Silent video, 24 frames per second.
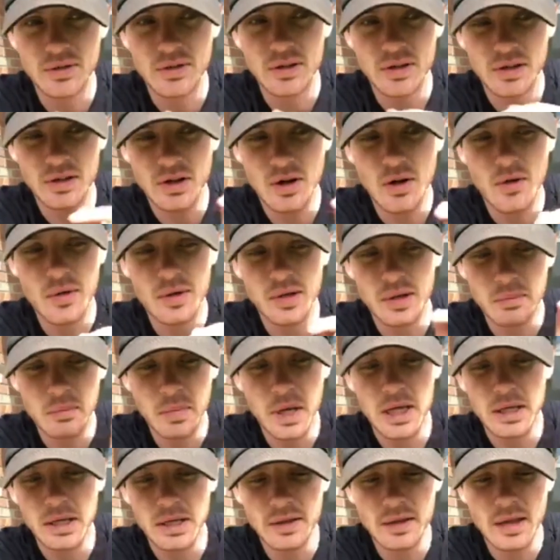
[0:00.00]
than going and
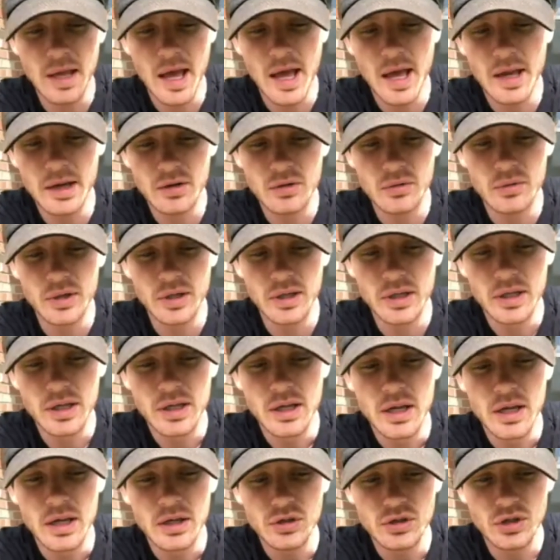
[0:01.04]
making the adequate
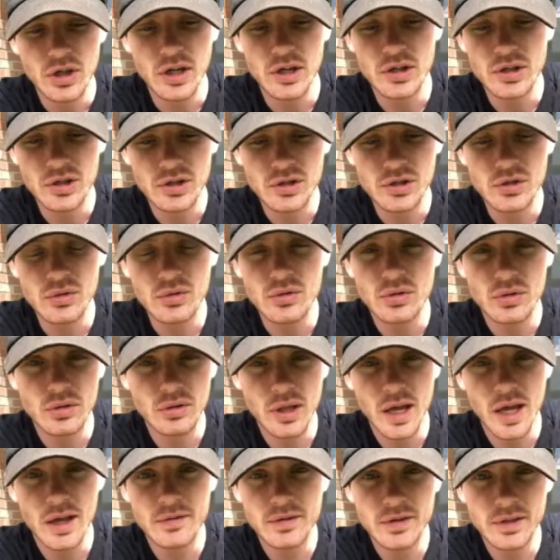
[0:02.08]
changes to your
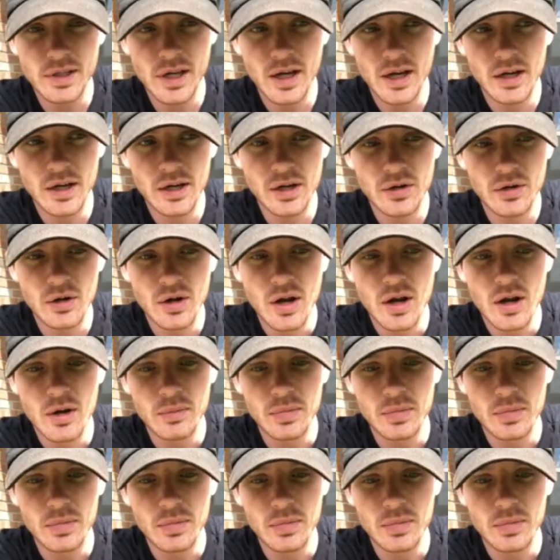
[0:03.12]
lifestyle,